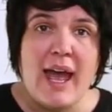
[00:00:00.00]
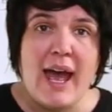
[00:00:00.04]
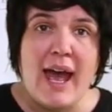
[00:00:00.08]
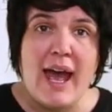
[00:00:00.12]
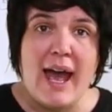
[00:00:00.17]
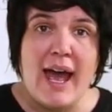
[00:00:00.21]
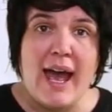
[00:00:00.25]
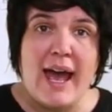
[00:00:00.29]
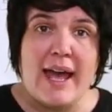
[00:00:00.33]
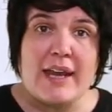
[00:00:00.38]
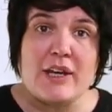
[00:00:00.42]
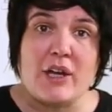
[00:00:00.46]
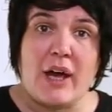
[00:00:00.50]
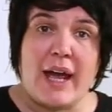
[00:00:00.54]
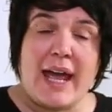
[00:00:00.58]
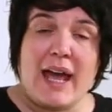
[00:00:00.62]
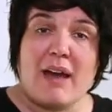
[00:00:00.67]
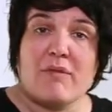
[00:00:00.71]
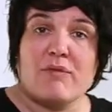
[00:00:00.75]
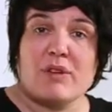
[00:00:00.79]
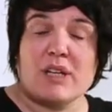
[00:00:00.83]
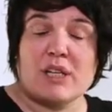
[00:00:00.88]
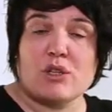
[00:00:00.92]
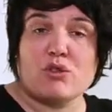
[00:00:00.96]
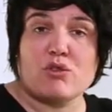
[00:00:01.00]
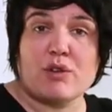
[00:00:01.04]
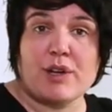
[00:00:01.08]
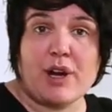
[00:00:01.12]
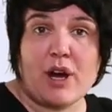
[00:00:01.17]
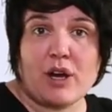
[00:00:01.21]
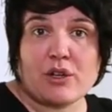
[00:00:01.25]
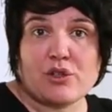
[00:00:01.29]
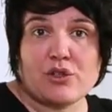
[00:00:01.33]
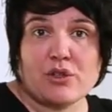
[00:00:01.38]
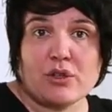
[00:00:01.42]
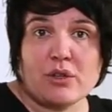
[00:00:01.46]
and I have an
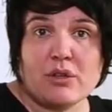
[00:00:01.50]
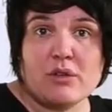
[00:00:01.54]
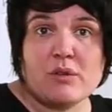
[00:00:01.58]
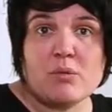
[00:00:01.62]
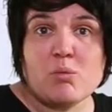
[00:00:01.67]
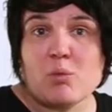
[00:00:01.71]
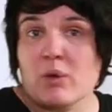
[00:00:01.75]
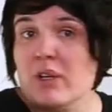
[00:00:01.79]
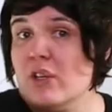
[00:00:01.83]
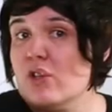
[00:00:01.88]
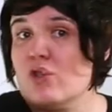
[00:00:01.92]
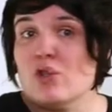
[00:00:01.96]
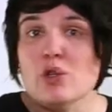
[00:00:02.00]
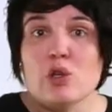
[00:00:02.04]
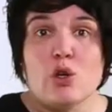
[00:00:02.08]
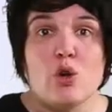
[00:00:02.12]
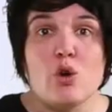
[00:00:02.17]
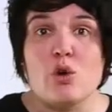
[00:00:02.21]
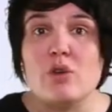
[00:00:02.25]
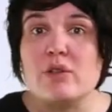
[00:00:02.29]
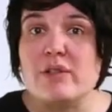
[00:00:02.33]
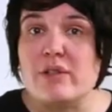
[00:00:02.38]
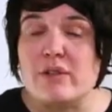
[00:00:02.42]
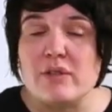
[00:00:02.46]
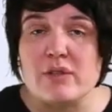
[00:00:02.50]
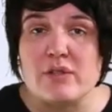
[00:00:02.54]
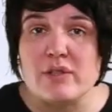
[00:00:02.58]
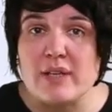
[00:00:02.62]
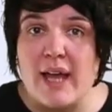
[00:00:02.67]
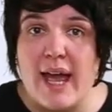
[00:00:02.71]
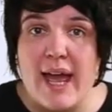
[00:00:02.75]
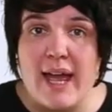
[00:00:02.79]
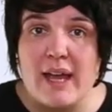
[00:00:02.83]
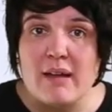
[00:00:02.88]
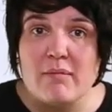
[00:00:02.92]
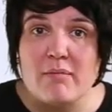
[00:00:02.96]
introduction which looks the
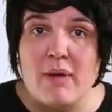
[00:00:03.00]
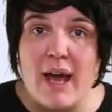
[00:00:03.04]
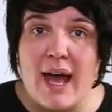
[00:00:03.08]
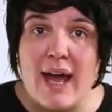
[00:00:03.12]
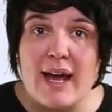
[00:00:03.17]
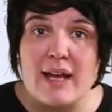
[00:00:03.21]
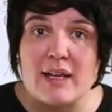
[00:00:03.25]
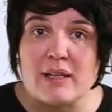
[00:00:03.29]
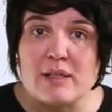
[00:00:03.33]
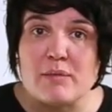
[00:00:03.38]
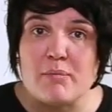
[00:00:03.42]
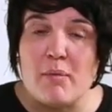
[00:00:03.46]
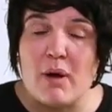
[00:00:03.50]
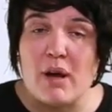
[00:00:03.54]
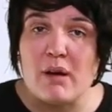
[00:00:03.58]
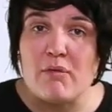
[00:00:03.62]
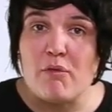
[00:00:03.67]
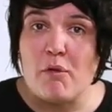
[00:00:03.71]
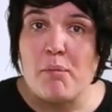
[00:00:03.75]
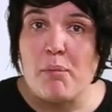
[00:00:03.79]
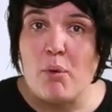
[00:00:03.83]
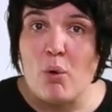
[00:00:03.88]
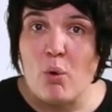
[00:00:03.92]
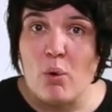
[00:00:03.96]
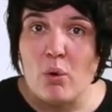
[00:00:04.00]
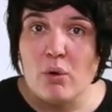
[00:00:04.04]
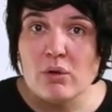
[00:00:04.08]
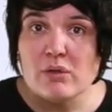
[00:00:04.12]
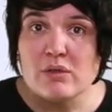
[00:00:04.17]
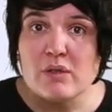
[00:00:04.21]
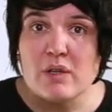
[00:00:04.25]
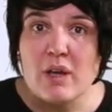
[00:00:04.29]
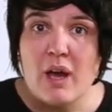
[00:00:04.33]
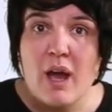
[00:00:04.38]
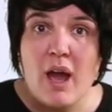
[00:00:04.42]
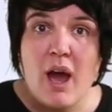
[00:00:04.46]
same as my
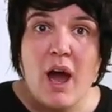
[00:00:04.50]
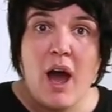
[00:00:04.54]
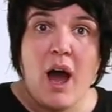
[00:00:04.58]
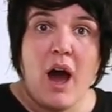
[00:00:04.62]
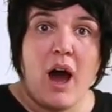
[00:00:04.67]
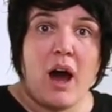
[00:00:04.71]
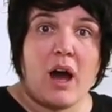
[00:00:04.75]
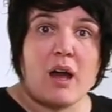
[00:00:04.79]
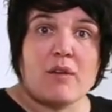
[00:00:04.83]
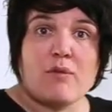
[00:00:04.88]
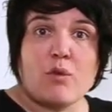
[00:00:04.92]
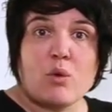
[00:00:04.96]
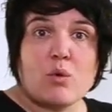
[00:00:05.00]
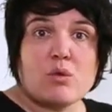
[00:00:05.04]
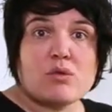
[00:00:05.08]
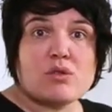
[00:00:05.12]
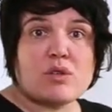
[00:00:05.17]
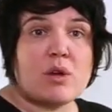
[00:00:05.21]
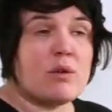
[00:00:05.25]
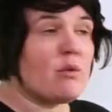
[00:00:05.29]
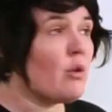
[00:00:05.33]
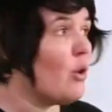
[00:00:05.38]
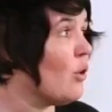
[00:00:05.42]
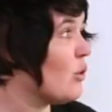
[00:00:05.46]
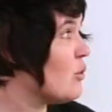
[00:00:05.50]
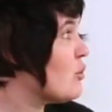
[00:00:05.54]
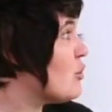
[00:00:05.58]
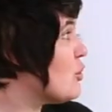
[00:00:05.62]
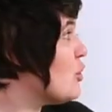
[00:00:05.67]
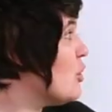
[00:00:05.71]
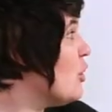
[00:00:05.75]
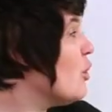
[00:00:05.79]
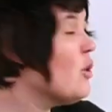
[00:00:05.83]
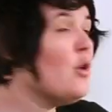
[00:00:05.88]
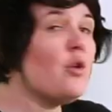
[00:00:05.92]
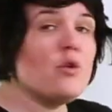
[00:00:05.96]
report. I've also got
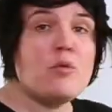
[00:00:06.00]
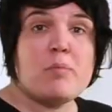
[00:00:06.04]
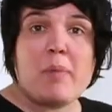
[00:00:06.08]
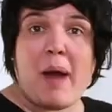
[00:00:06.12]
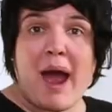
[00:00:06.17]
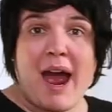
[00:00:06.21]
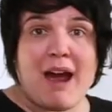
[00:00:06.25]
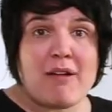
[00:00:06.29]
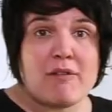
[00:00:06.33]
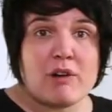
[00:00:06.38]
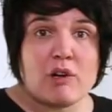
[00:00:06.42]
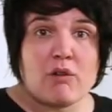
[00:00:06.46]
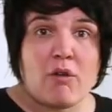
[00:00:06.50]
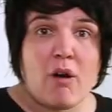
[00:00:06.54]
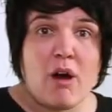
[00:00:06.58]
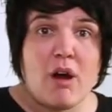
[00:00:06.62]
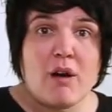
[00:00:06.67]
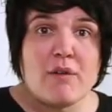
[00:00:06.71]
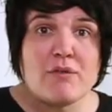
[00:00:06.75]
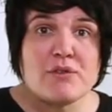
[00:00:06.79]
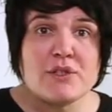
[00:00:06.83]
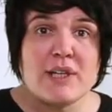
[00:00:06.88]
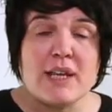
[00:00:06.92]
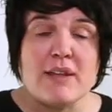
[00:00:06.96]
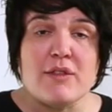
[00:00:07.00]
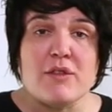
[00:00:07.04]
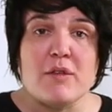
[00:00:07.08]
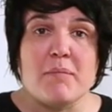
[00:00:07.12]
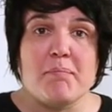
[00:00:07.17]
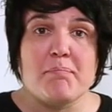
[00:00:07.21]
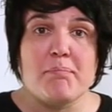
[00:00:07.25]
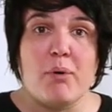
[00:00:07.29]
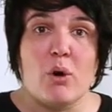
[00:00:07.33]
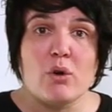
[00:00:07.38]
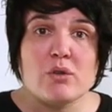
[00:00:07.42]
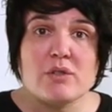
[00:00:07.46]
2 paragraphs in the
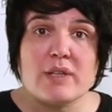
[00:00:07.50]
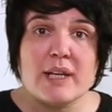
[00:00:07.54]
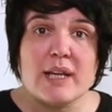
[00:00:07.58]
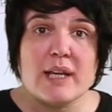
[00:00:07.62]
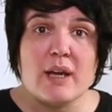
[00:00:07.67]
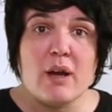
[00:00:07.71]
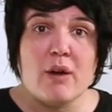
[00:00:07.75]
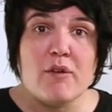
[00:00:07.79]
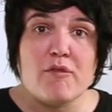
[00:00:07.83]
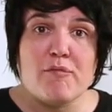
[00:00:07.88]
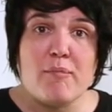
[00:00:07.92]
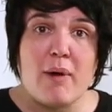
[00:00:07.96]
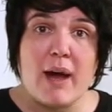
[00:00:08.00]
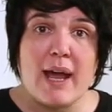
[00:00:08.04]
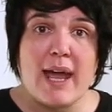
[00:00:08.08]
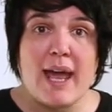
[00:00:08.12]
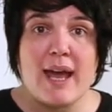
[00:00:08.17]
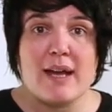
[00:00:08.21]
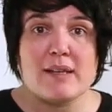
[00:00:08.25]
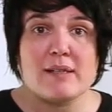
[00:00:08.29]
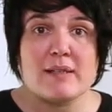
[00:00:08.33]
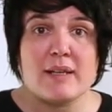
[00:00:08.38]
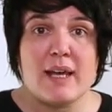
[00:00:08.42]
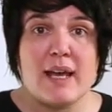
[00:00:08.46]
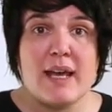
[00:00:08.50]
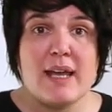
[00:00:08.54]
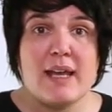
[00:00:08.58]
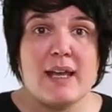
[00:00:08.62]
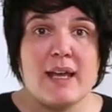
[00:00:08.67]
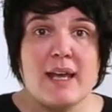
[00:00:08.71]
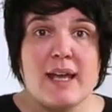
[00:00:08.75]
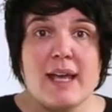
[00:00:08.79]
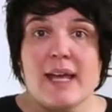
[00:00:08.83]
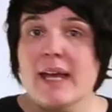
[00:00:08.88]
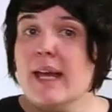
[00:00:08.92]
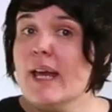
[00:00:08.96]
body of my
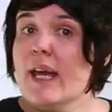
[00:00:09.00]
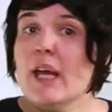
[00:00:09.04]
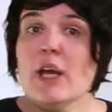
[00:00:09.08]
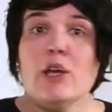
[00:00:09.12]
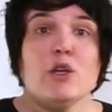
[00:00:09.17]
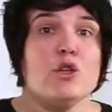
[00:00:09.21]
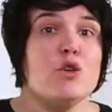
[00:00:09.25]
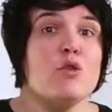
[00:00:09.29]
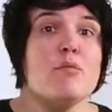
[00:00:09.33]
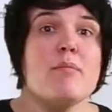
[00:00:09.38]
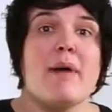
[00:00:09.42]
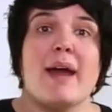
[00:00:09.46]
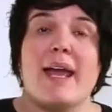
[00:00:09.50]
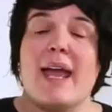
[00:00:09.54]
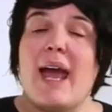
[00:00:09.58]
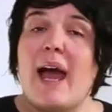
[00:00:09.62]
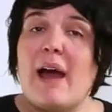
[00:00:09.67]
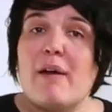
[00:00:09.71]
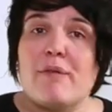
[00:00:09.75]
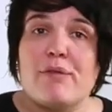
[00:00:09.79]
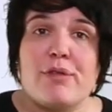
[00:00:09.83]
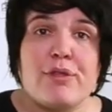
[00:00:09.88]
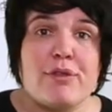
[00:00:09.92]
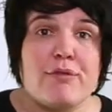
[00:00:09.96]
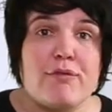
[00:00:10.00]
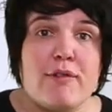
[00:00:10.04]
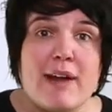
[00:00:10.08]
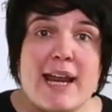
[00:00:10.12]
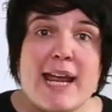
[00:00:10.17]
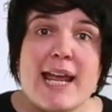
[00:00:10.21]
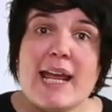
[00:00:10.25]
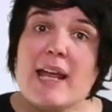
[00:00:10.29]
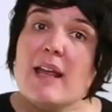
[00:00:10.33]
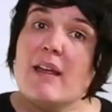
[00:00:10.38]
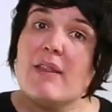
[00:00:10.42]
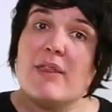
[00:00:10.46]
essay. You may have
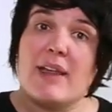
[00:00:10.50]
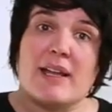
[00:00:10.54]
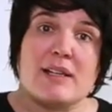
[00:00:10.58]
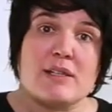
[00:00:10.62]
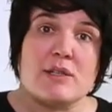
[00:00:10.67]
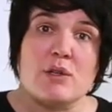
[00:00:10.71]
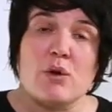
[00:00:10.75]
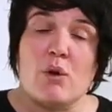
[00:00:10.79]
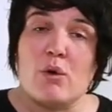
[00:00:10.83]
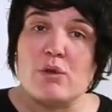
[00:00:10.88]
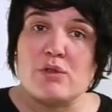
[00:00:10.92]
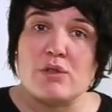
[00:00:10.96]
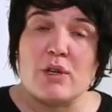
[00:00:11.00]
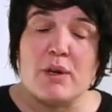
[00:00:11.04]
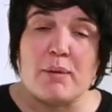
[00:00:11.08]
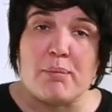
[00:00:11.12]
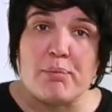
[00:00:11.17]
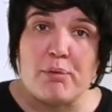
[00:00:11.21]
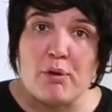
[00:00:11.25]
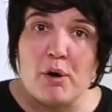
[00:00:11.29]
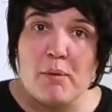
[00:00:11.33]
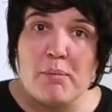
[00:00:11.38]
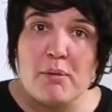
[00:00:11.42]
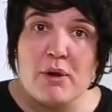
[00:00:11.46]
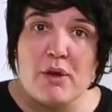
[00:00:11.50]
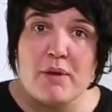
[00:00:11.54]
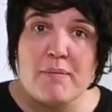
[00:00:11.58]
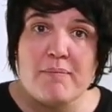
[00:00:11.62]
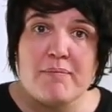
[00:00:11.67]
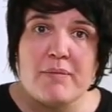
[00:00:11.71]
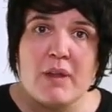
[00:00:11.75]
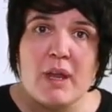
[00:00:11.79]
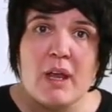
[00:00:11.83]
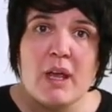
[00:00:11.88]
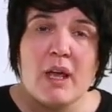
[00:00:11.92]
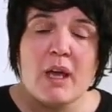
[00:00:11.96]
3, that's not a
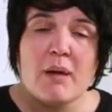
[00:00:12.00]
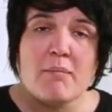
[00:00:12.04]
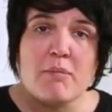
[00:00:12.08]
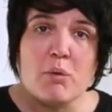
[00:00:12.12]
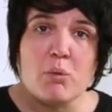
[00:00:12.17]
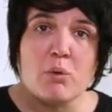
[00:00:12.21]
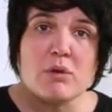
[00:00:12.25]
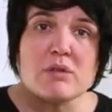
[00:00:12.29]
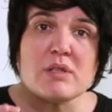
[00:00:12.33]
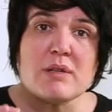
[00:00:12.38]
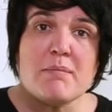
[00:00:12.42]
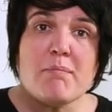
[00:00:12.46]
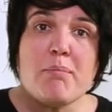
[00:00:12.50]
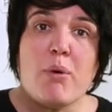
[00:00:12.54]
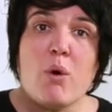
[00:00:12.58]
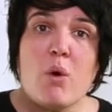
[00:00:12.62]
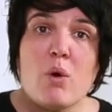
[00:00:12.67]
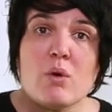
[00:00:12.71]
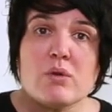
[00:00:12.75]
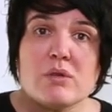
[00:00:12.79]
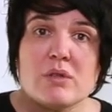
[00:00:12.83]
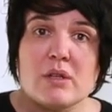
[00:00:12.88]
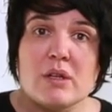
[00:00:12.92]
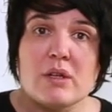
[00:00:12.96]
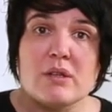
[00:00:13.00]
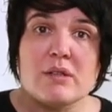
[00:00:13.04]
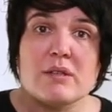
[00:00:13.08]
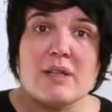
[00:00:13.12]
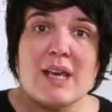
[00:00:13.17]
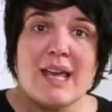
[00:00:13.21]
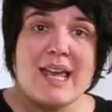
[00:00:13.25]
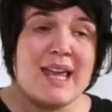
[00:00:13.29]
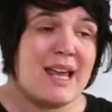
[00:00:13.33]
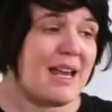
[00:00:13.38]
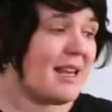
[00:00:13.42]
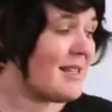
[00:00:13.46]
problem. But what's important
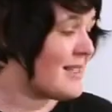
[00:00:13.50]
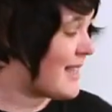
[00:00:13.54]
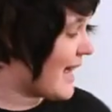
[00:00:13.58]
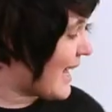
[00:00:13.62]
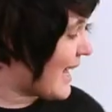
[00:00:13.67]
is